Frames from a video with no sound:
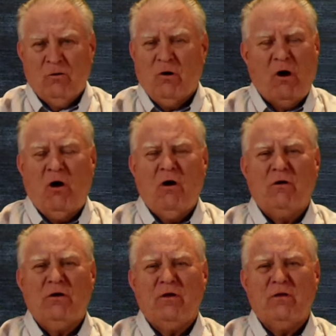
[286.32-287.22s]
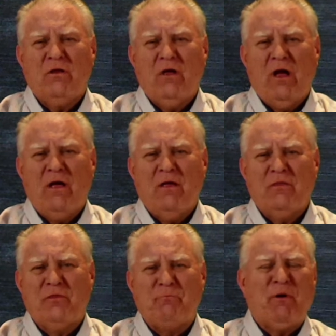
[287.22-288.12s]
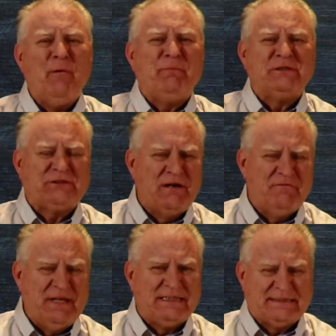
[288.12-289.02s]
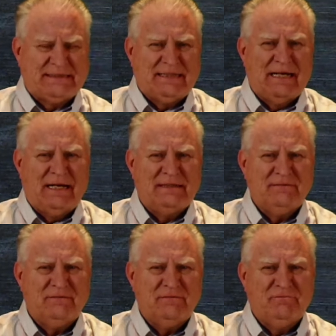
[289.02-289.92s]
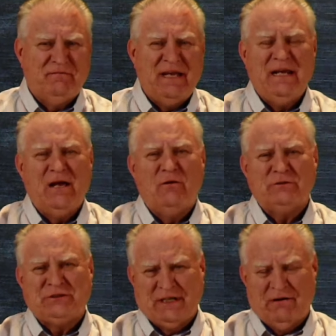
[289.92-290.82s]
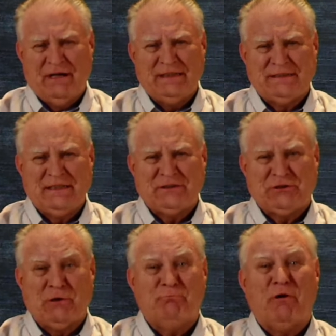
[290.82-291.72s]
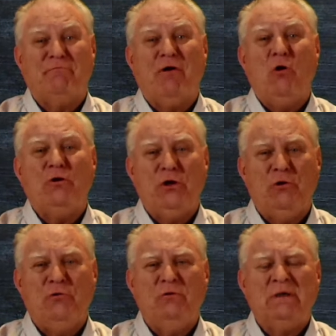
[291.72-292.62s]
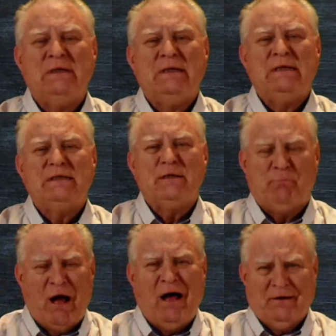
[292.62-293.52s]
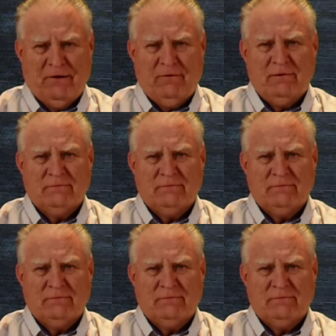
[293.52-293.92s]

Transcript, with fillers: Uh, the purpose of this uh, video series is to provoke you to ponder.